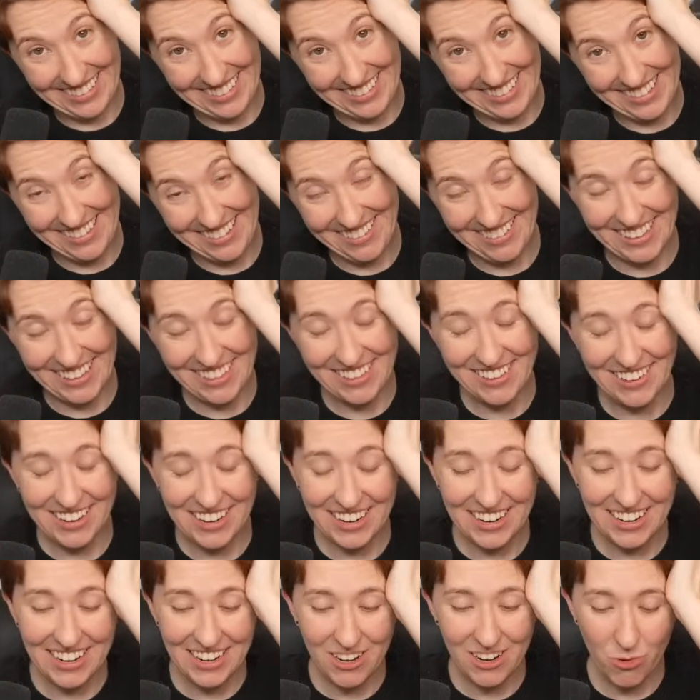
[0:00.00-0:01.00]
you can look at
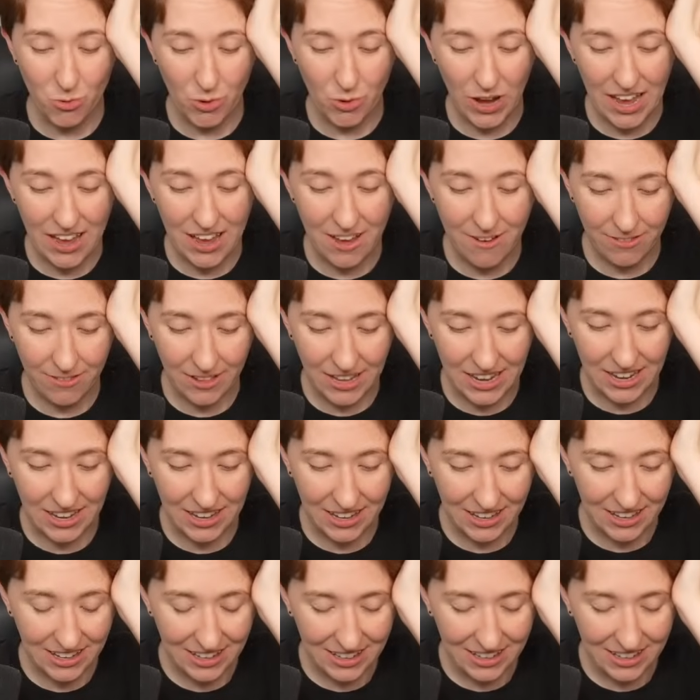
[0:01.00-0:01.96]
it in a way of like,